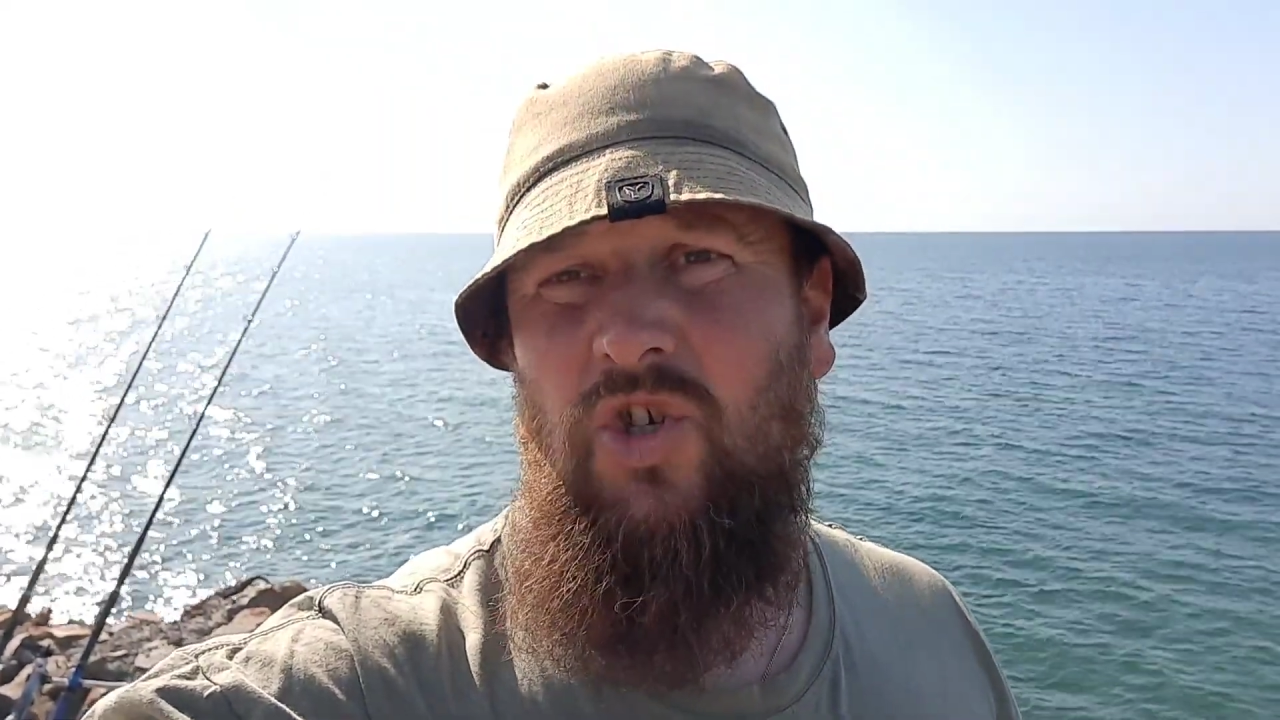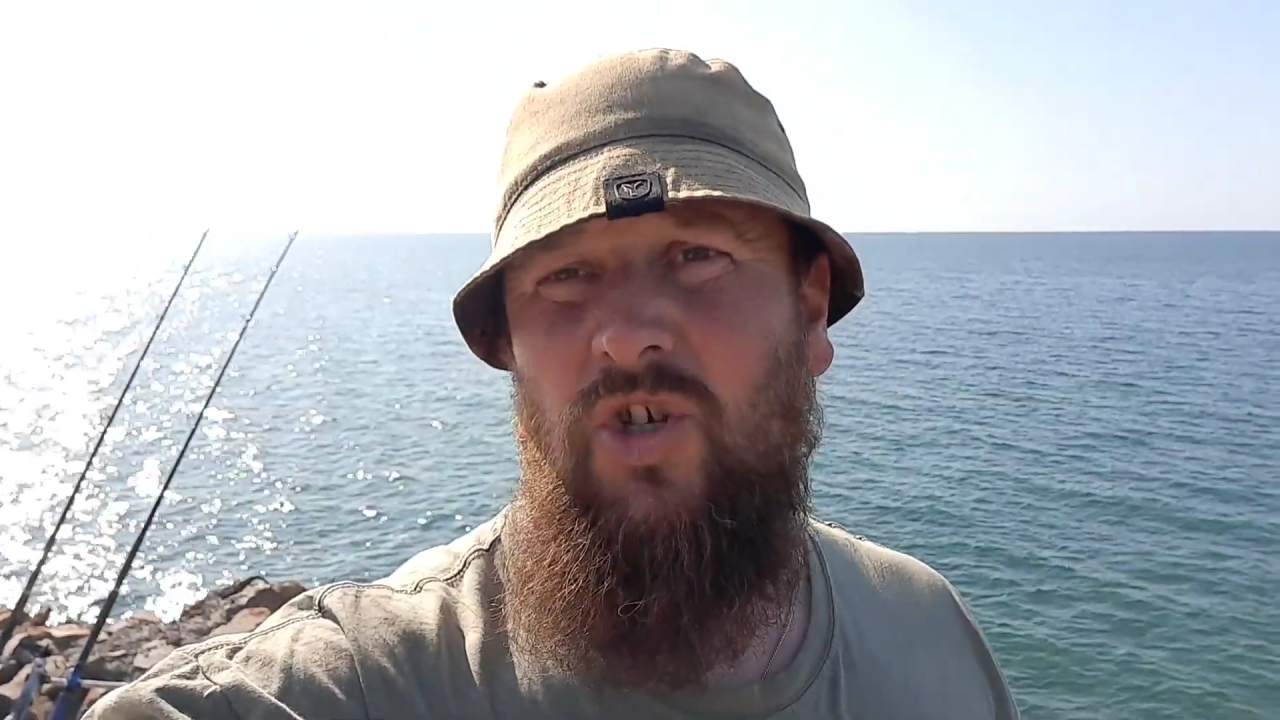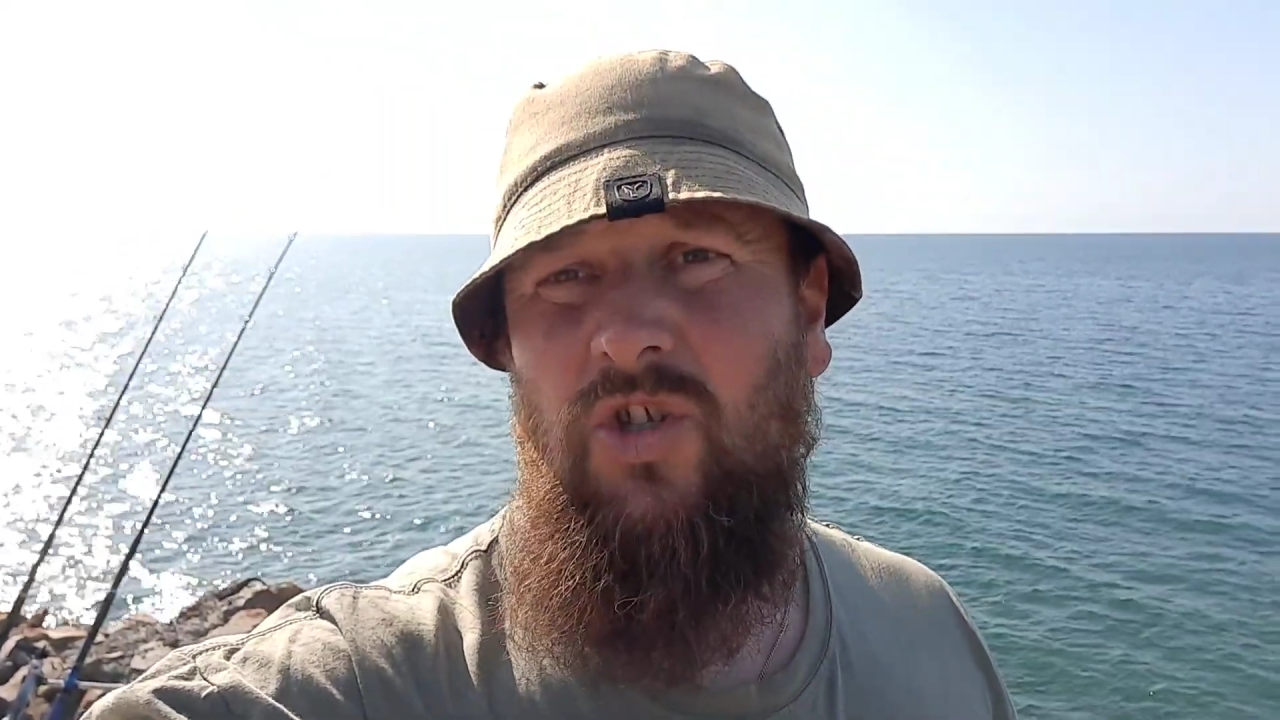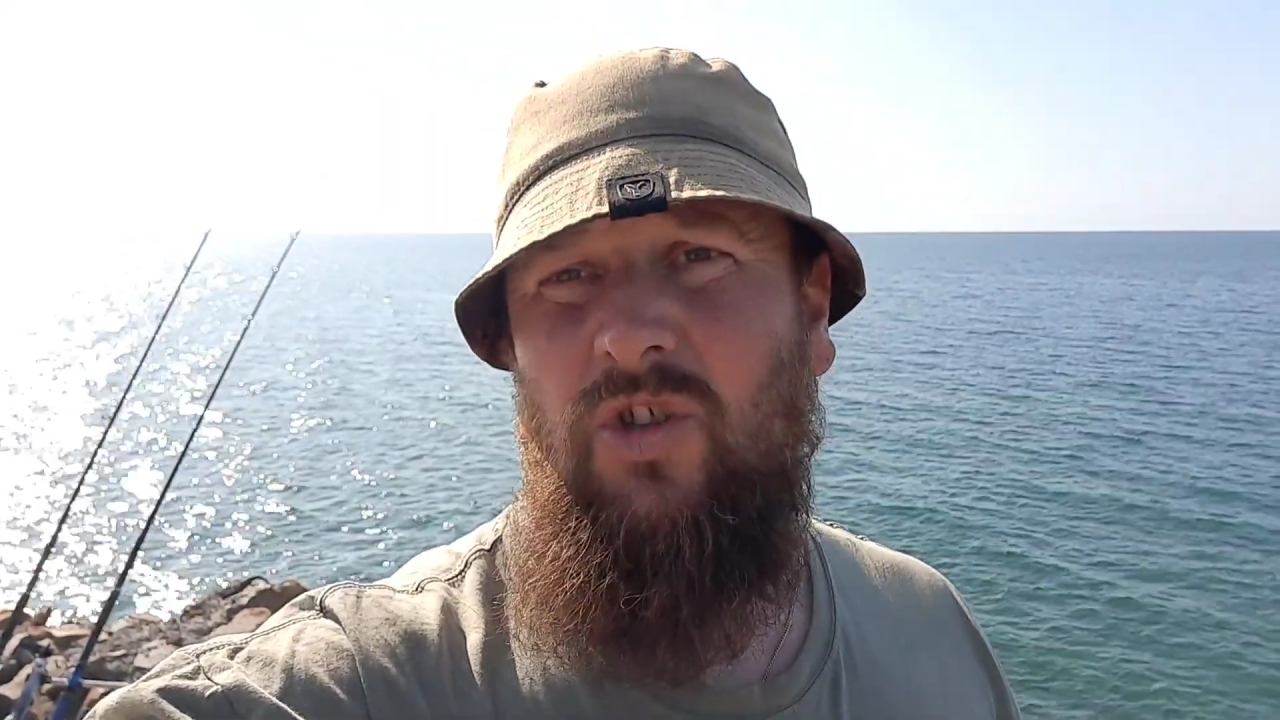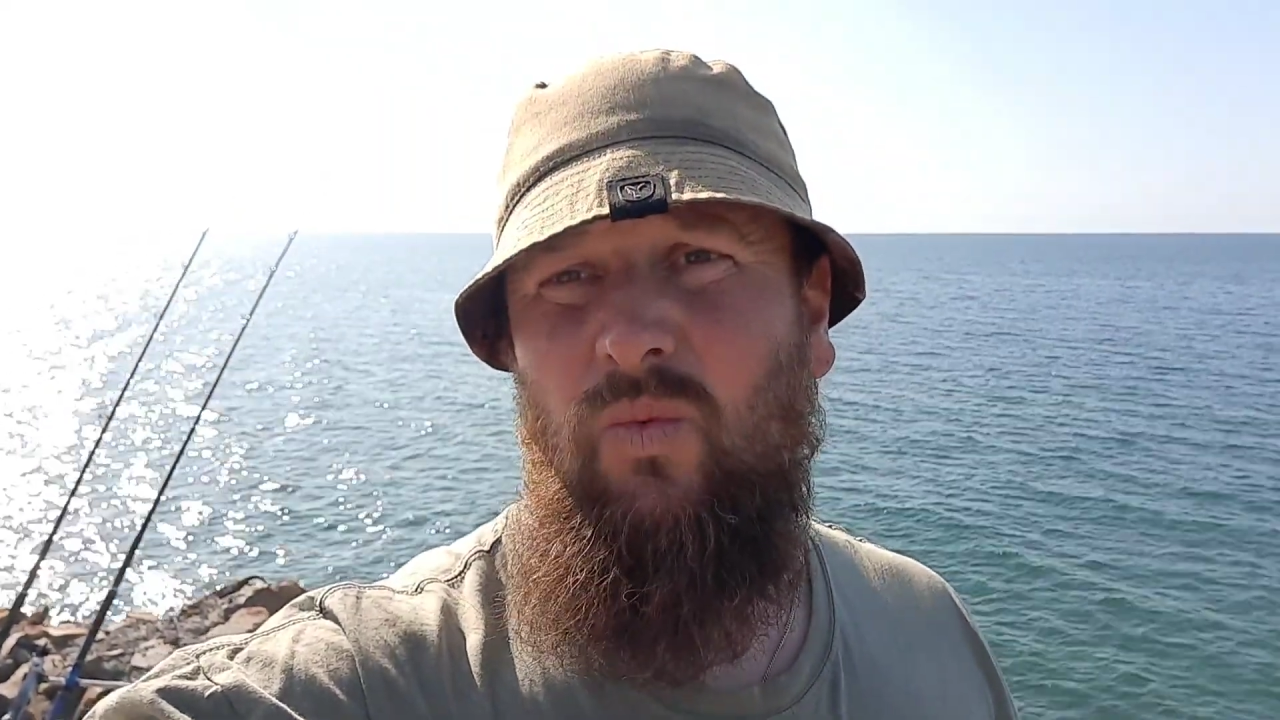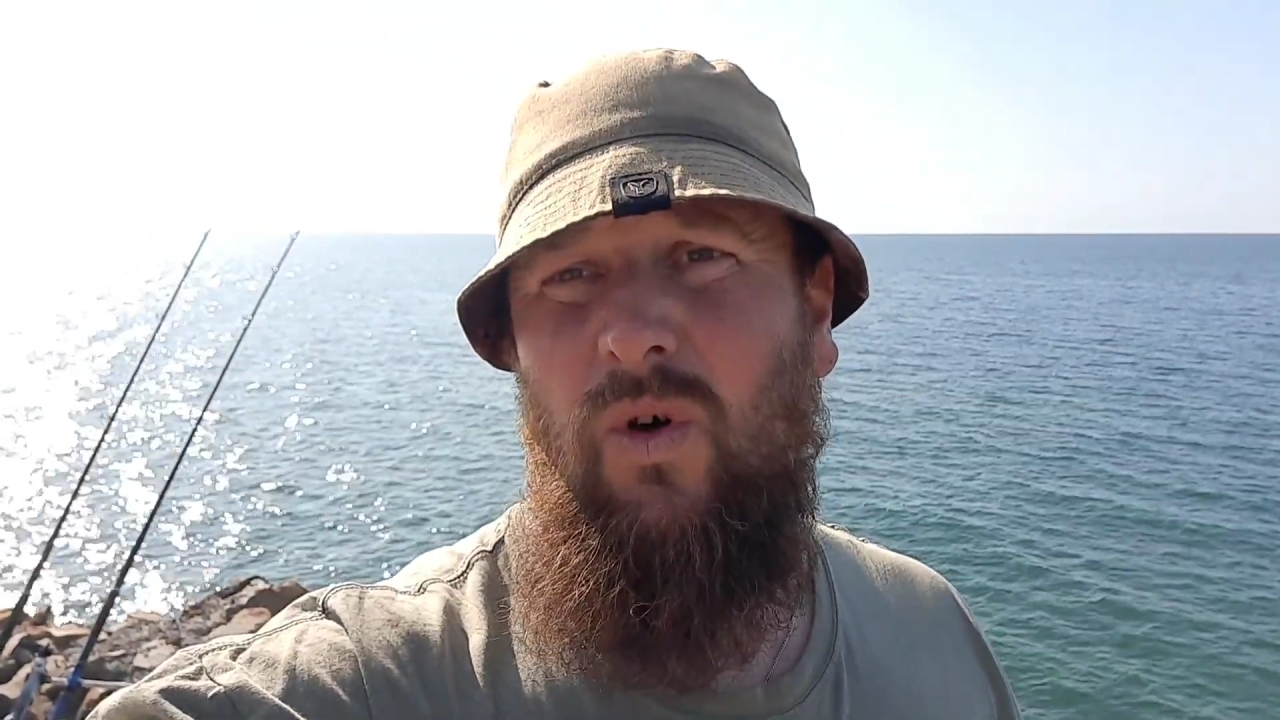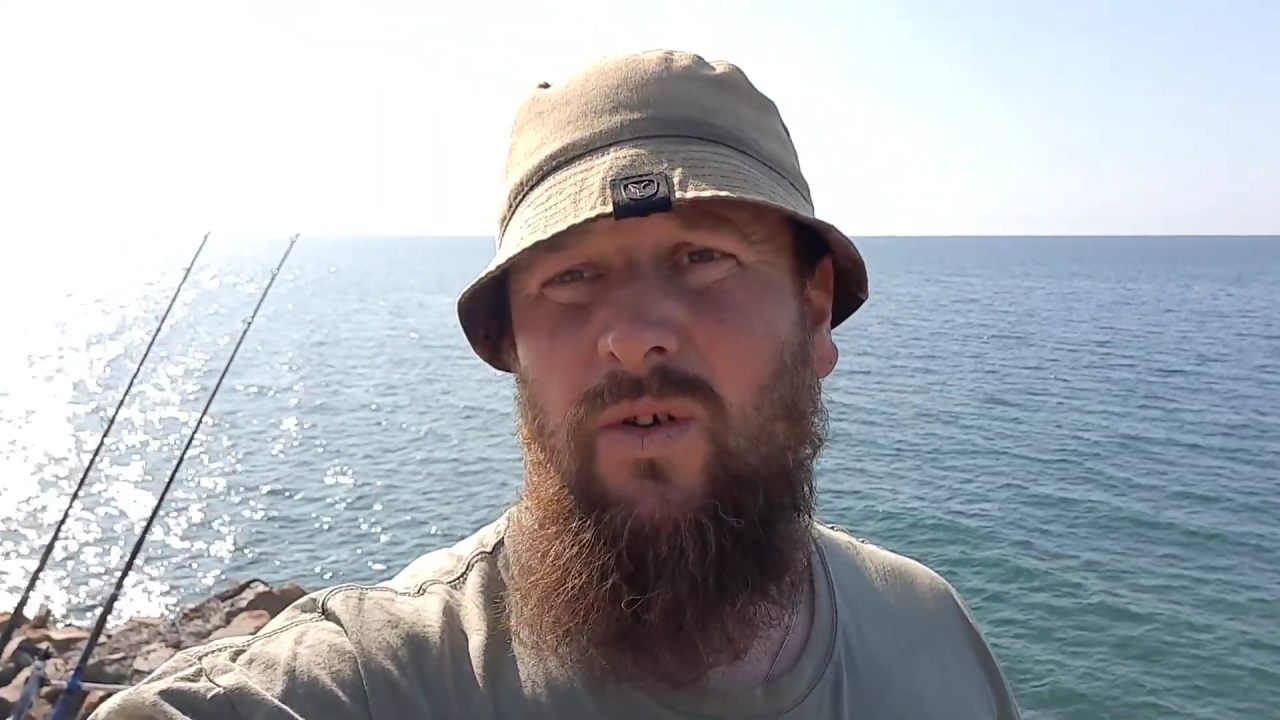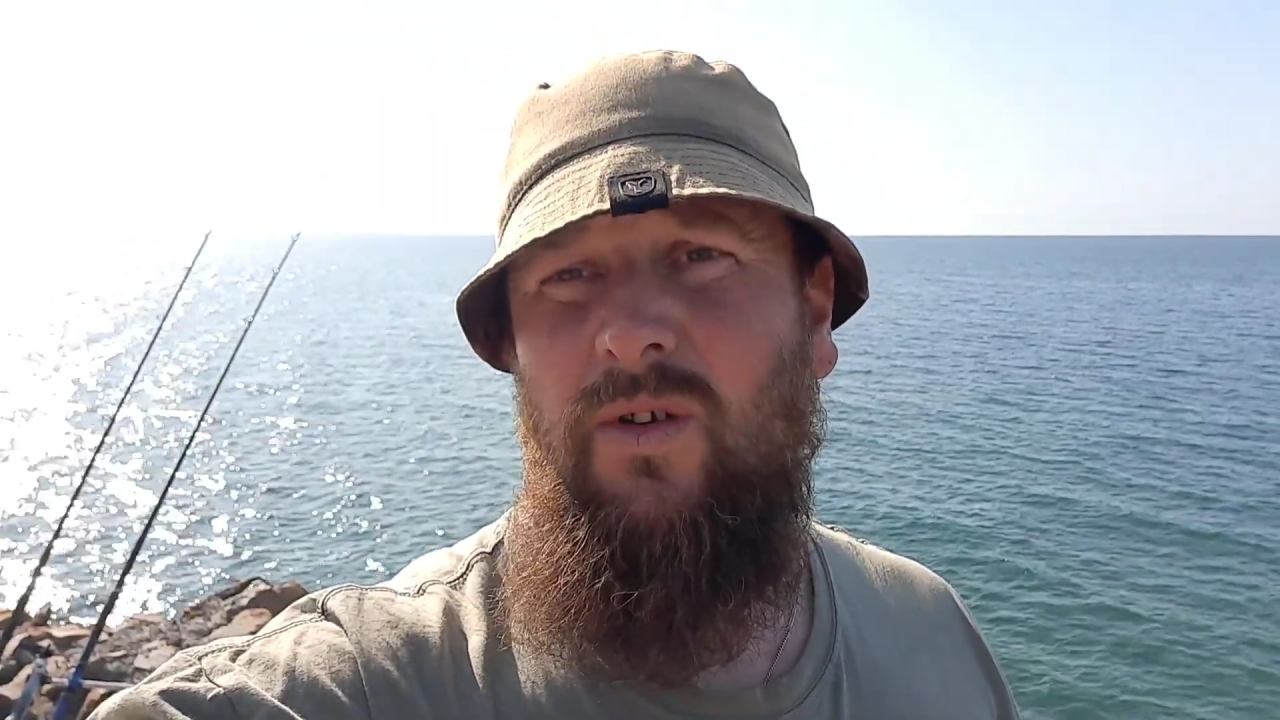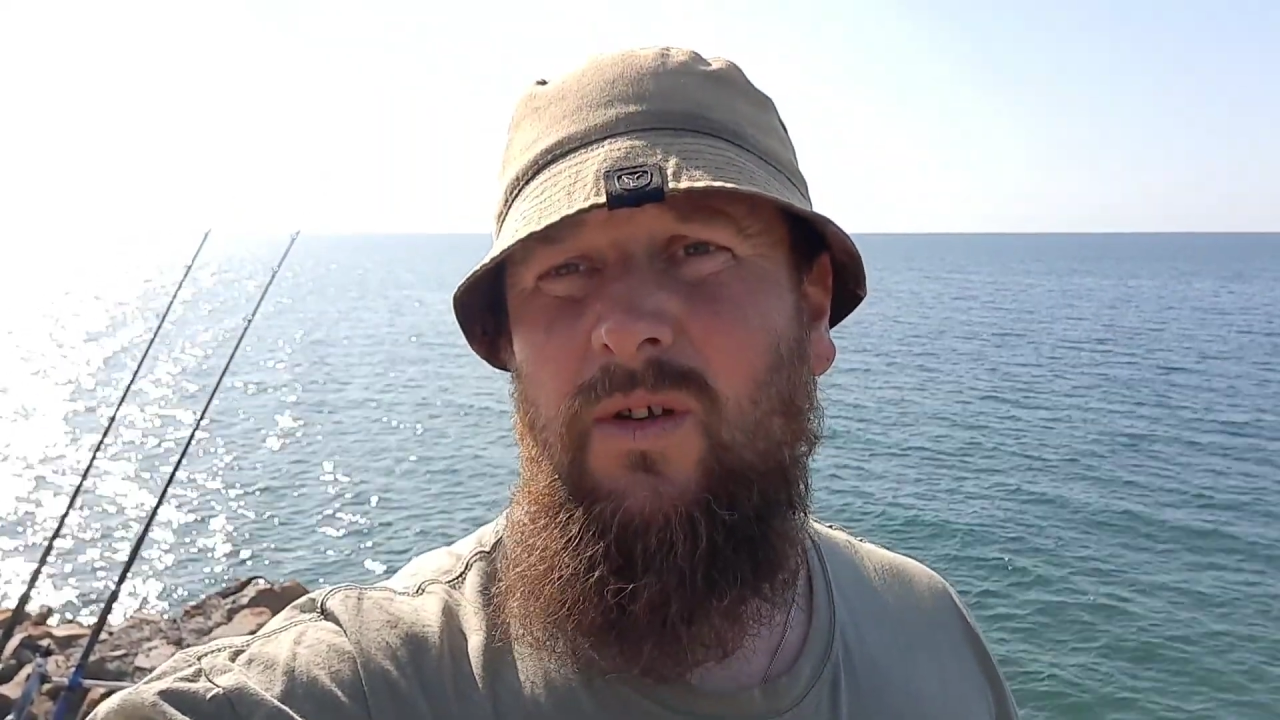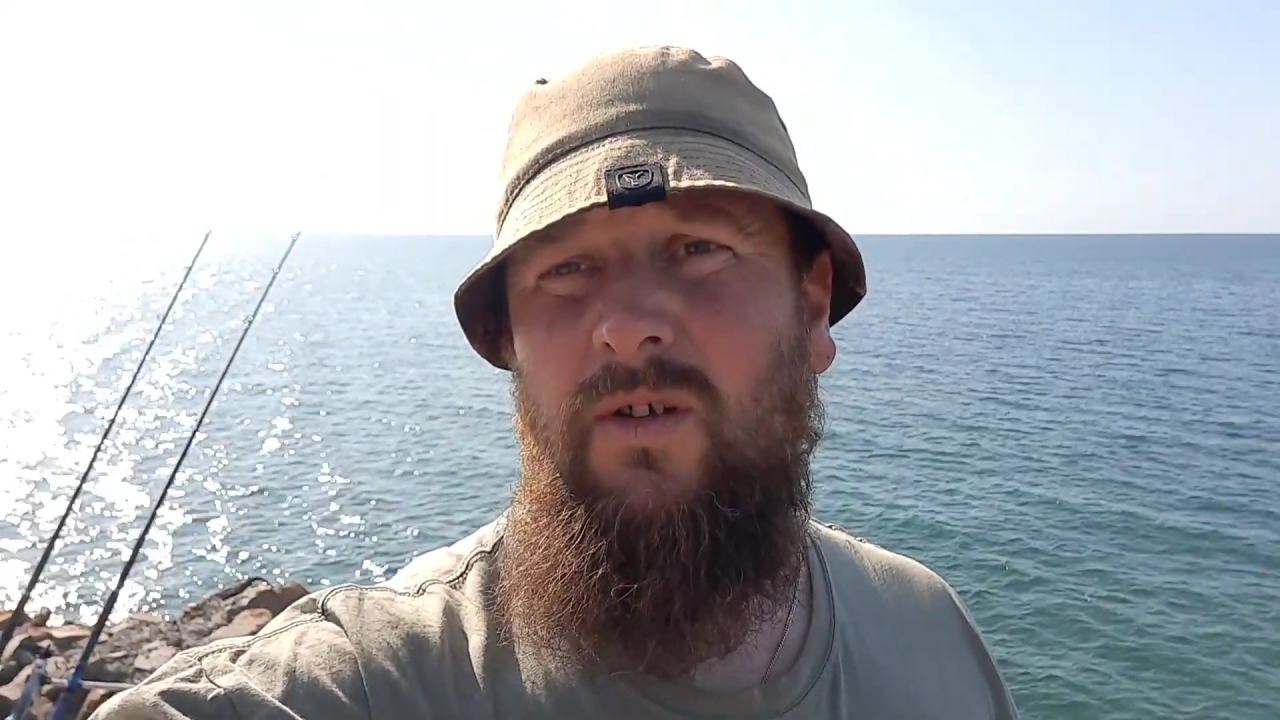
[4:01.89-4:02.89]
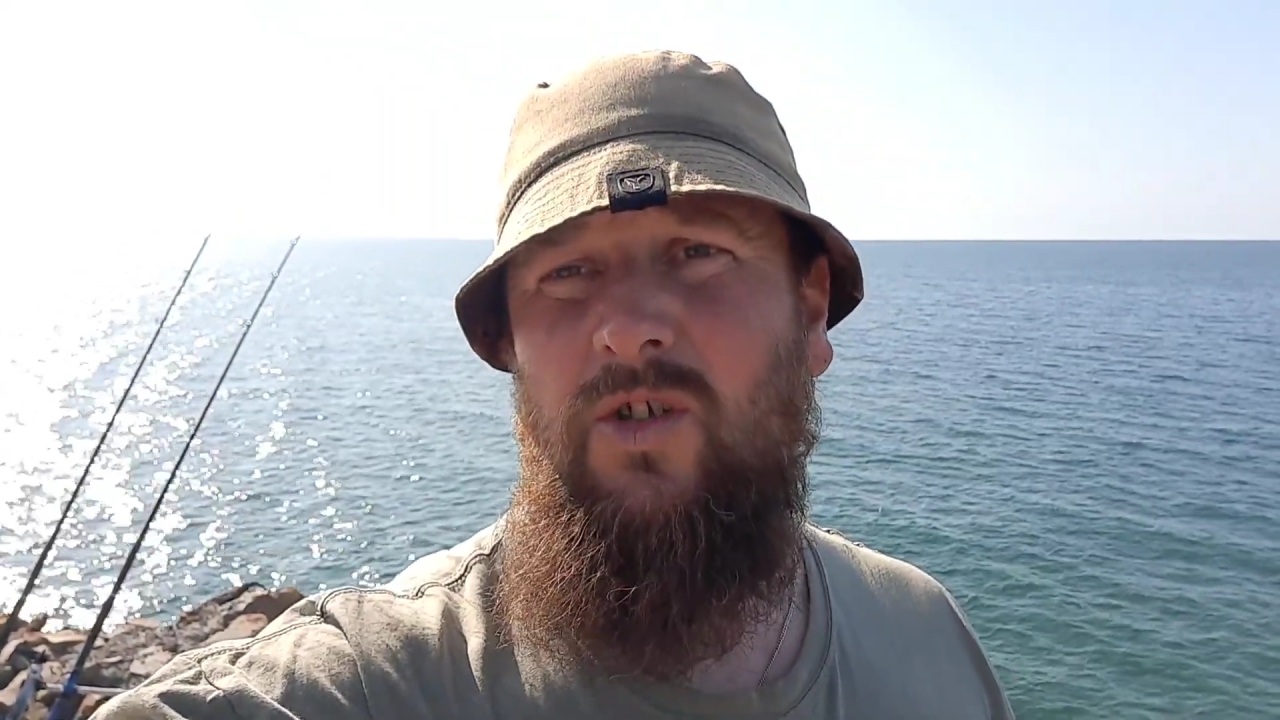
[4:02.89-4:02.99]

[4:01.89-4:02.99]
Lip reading: just the one